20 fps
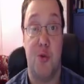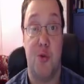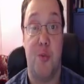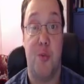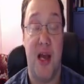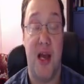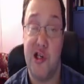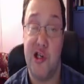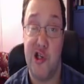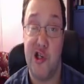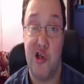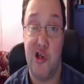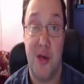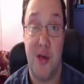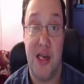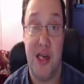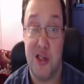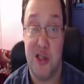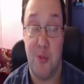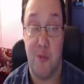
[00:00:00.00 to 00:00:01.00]
We'll place you
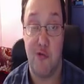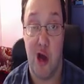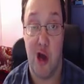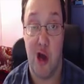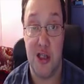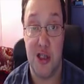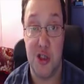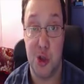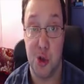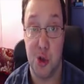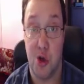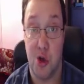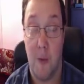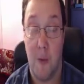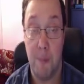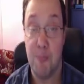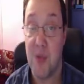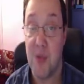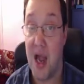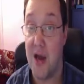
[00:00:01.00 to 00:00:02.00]
into the prize draw.